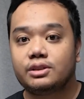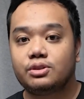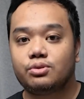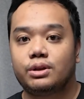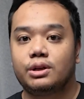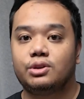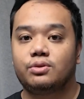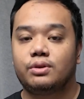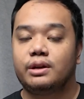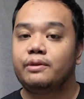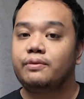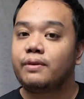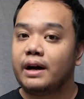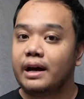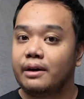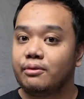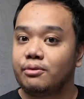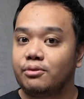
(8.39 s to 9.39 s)

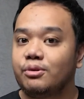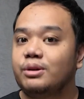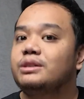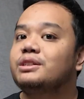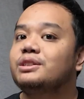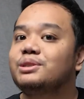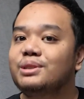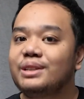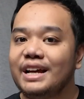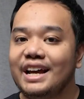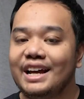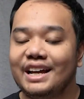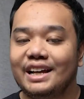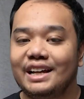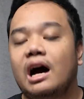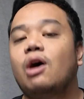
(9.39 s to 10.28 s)
2025, which is today.